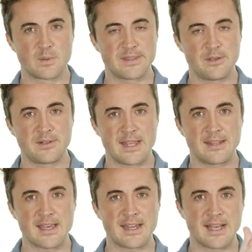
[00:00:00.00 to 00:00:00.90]
whether you
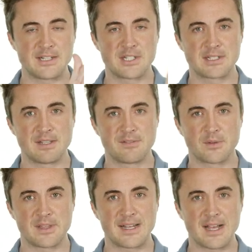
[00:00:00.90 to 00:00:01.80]
need that adjective
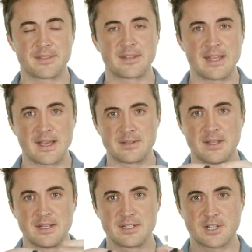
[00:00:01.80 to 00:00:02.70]
or that other
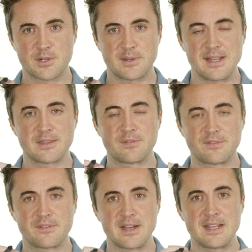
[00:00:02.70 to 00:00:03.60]
noun to create the
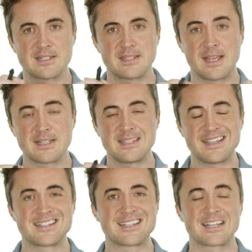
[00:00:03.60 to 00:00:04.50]
phrase that has the
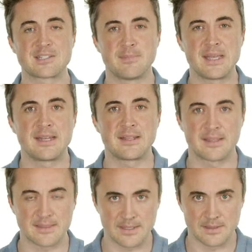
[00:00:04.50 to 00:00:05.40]
exact meaning
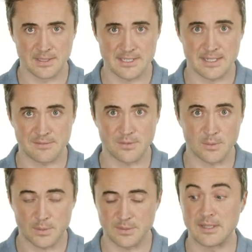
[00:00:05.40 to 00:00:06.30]
that they're listening
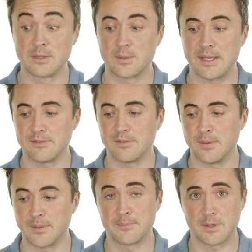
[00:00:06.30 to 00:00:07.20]
for or they're looking
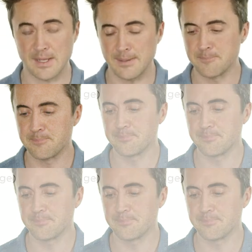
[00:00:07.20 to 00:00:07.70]
for, okay?